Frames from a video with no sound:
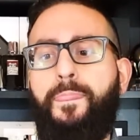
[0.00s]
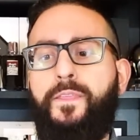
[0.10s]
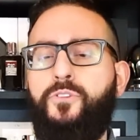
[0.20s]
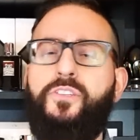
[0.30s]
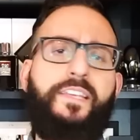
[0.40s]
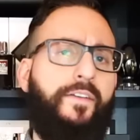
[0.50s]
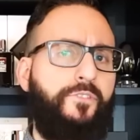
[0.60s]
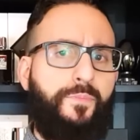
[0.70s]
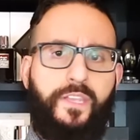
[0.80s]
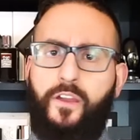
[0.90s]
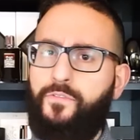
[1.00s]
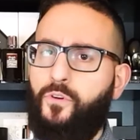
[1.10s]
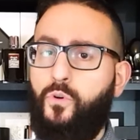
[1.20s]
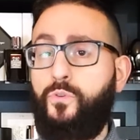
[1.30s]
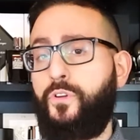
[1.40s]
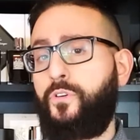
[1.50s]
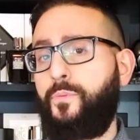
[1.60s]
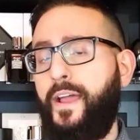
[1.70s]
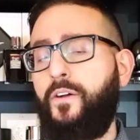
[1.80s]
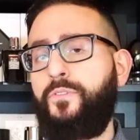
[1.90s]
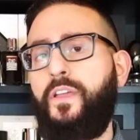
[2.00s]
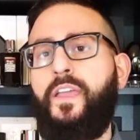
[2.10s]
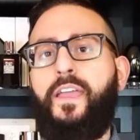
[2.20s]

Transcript: you just have to be careful who you're around,